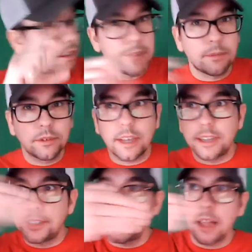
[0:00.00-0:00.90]
labels
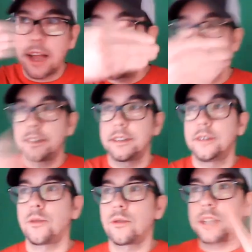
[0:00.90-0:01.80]
that you slide into the
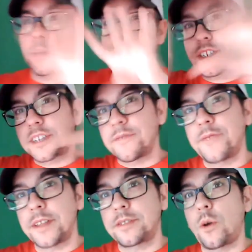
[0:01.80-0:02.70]
doors that would actually
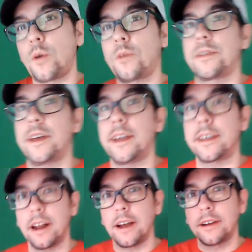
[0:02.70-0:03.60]
fit the whole
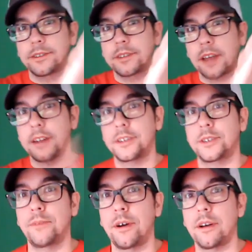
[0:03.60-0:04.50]
thing. You know, it's kind of
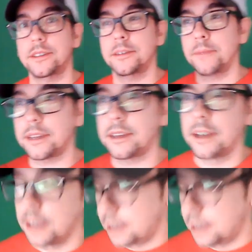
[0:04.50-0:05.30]
small. Somebody